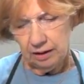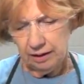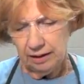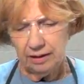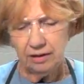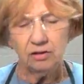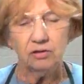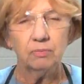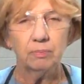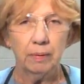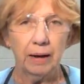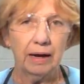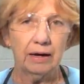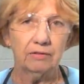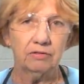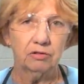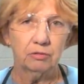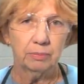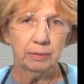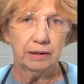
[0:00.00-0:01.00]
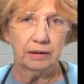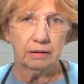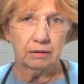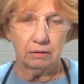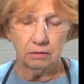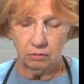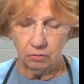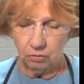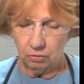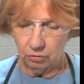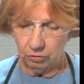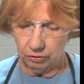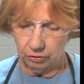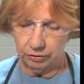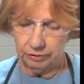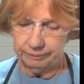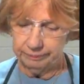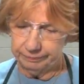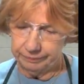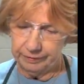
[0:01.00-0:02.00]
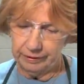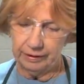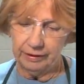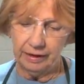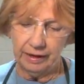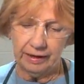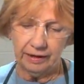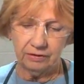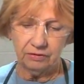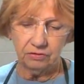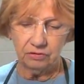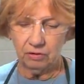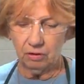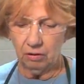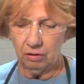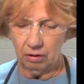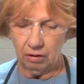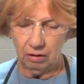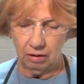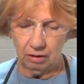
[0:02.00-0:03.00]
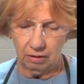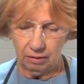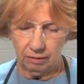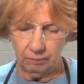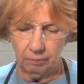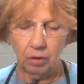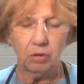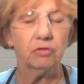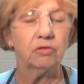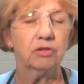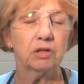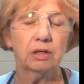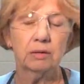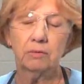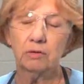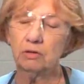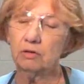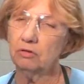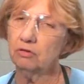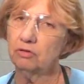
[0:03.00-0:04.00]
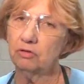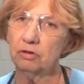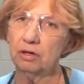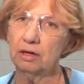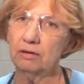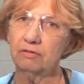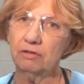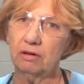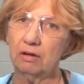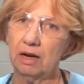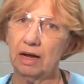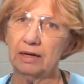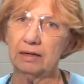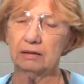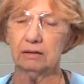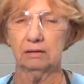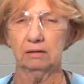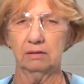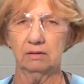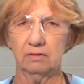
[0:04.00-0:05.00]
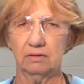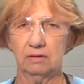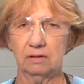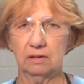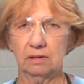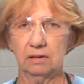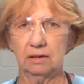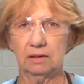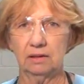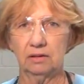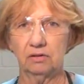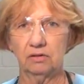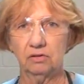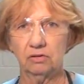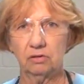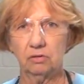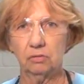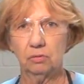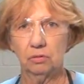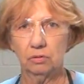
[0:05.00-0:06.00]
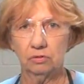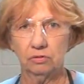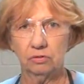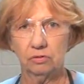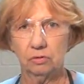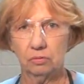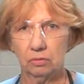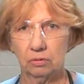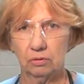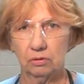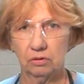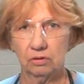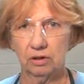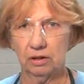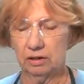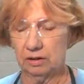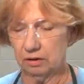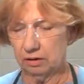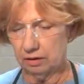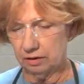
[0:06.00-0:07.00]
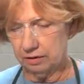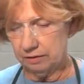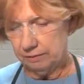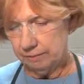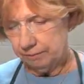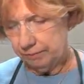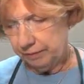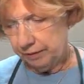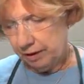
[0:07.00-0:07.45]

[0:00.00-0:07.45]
It is alphabetical order. It has most chemicals you're ever likely to see in a school storage area.